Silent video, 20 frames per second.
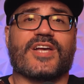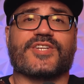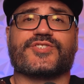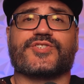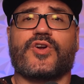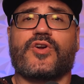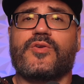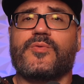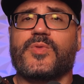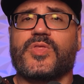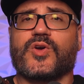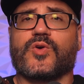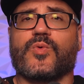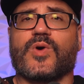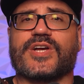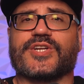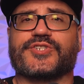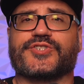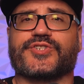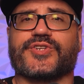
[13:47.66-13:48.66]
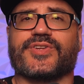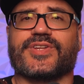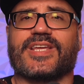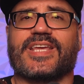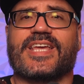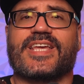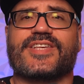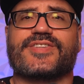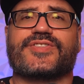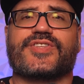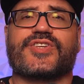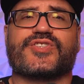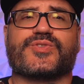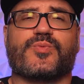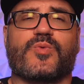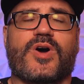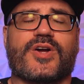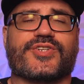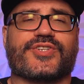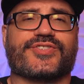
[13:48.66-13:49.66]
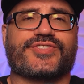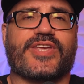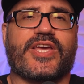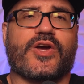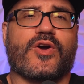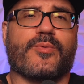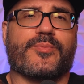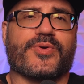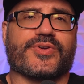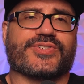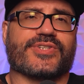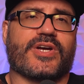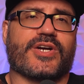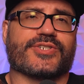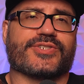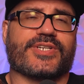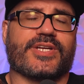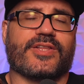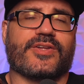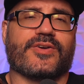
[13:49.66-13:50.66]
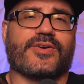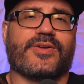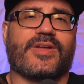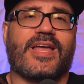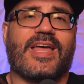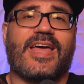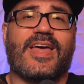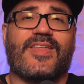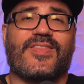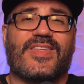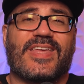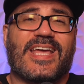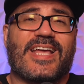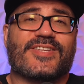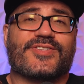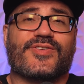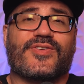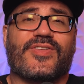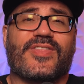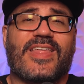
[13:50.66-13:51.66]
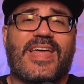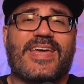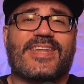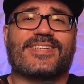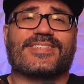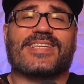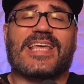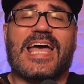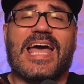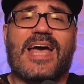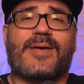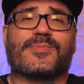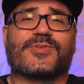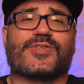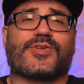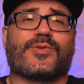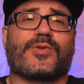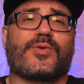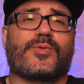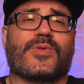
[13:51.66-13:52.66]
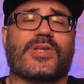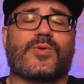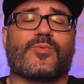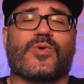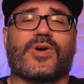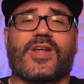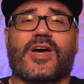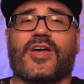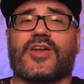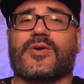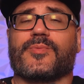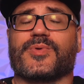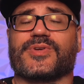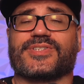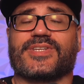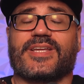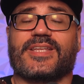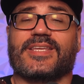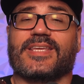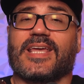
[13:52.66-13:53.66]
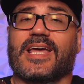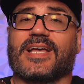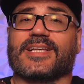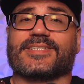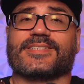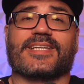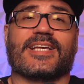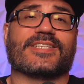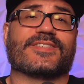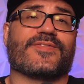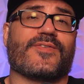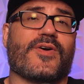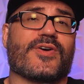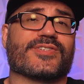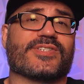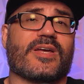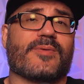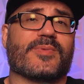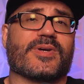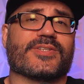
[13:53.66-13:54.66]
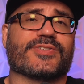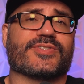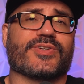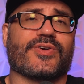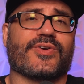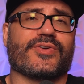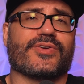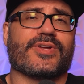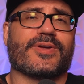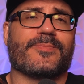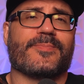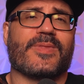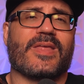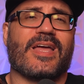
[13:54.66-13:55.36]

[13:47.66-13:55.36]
I started with the question, is this watch a Seiko Presage killer? The answer to that is absolutely 100% yes, as far as I'm concerned.